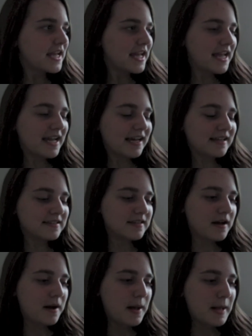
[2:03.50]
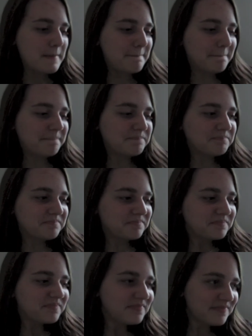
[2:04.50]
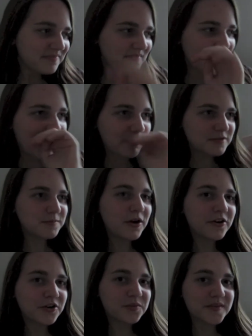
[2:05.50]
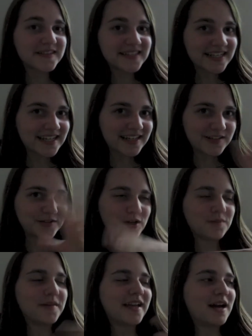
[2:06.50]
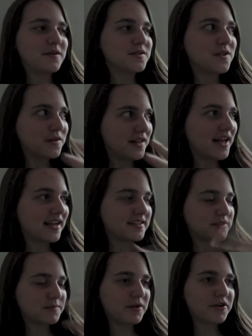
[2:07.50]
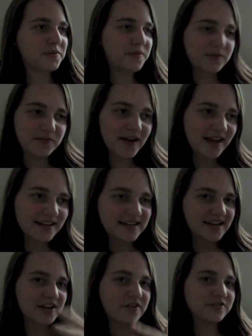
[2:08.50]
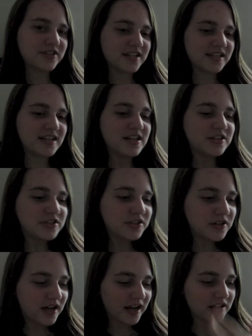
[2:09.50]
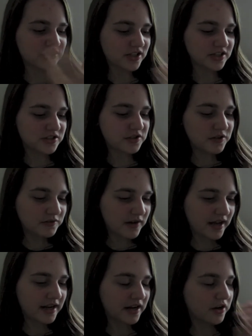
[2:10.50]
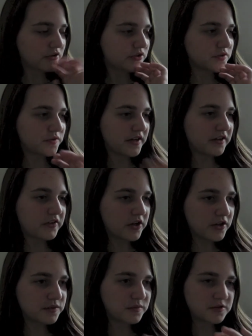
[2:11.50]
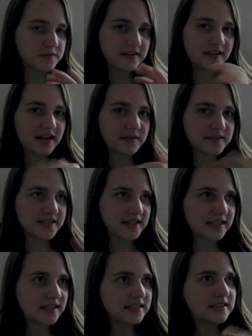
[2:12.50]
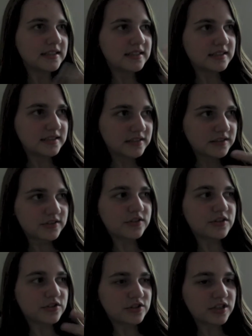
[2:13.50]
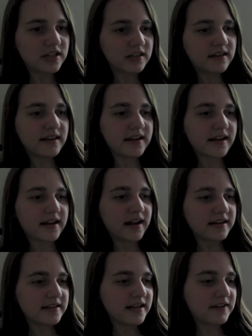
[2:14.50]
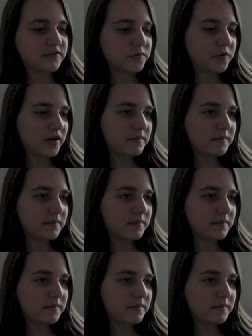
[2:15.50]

and I was partnered with Sydney, so I'm like, I was so glad because I was partnered with a friend, and I know she could do it right, and I know she was very good, which meant that I was like chill, and I didn't have to worry